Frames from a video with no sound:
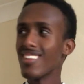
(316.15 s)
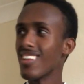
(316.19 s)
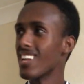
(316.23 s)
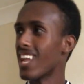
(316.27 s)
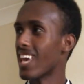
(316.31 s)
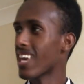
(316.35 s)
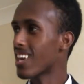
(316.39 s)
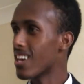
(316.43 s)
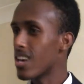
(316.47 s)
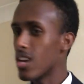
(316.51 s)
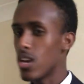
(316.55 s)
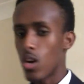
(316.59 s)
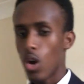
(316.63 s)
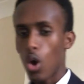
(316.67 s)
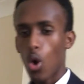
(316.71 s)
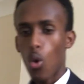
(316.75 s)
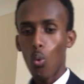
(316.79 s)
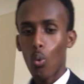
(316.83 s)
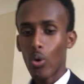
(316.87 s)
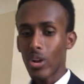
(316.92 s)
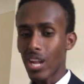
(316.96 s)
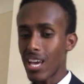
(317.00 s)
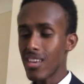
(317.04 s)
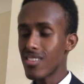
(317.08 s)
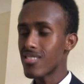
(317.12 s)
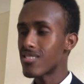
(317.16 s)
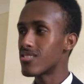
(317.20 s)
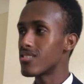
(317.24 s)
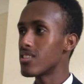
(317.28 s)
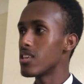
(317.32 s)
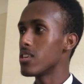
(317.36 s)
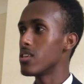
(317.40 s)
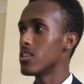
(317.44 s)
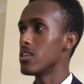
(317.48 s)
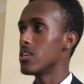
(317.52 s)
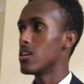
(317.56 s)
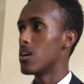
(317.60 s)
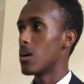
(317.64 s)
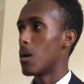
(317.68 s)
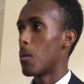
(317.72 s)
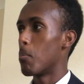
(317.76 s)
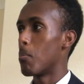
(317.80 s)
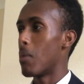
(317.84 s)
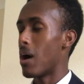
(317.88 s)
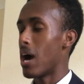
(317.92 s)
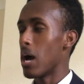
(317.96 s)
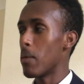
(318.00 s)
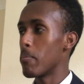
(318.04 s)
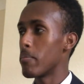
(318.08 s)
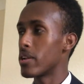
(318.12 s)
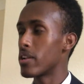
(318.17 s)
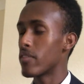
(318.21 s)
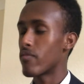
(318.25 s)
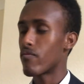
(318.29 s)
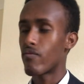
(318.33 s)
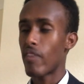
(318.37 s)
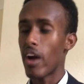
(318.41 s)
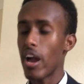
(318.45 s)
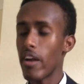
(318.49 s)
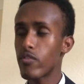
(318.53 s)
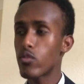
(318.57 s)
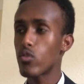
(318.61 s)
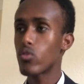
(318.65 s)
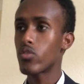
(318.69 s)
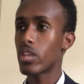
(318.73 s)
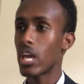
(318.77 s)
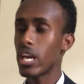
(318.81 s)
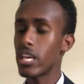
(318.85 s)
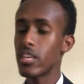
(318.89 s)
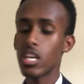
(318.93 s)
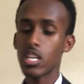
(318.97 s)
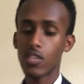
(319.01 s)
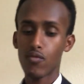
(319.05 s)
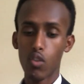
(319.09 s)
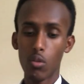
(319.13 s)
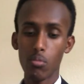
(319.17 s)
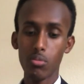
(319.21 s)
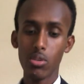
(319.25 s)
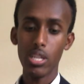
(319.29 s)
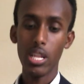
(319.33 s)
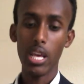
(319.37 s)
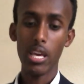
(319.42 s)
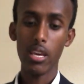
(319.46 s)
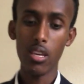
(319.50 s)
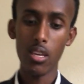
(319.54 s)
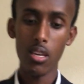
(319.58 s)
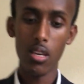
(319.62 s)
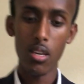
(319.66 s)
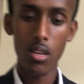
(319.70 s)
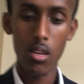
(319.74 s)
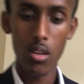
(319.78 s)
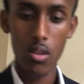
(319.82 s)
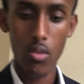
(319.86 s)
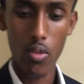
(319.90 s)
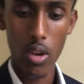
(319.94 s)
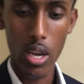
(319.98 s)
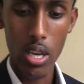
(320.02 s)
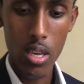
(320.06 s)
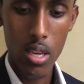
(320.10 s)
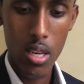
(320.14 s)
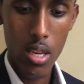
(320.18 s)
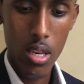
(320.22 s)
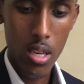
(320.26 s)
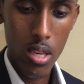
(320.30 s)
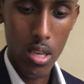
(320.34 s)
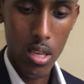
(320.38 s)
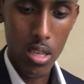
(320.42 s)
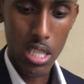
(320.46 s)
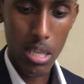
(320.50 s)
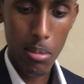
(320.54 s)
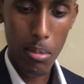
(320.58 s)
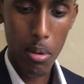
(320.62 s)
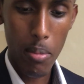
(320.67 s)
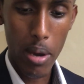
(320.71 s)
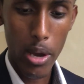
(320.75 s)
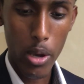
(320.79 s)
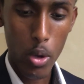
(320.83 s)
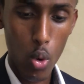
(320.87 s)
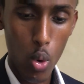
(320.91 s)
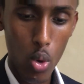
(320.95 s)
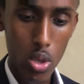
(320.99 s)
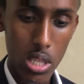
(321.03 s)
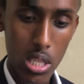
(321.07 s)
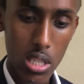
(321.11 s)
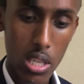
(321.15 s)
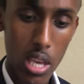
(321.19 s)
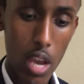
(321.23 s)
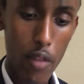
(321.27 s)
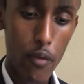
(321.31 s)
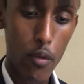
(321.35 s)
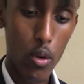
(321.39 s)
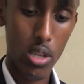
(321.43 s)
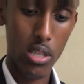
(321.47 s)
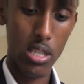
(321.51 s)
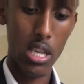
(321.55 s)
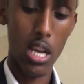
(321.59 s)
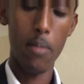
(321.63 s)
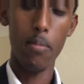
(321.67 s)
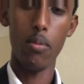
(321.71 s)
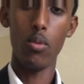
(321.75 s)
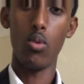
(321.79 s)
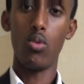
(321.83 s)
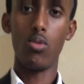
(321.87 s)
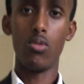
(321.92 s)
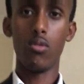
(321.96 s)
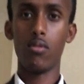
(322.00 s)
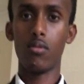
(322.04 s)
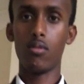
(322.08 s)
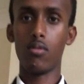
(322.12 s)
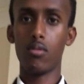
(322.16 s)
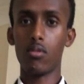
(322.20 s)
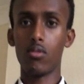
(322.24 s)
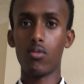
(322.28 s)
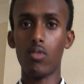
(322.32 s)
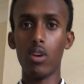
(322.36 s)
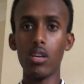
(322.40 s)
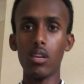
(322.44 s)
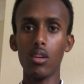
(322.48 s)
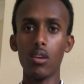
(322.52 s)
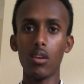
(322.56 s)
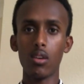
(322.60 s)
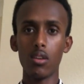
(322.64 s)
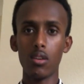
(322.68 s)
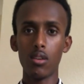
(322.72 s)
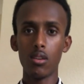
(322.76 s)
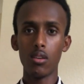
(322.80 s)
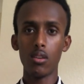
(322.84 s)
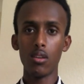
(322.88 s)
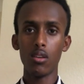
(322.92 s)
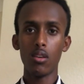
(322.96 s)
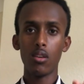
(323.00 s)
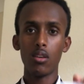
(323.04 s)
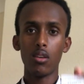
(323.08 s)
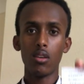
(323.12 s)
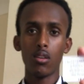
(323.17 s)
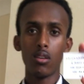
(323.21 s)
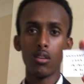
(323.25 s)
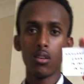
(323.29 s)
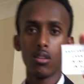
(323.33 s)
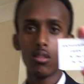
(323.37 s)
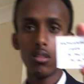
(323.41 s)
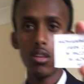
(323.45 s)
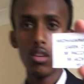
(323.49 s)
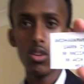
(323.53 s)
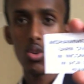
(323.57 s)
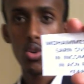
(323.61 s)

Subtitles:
Like, when I see Muhammad 5 to 10 years from today, right? Some of my goals is here, for example, right? There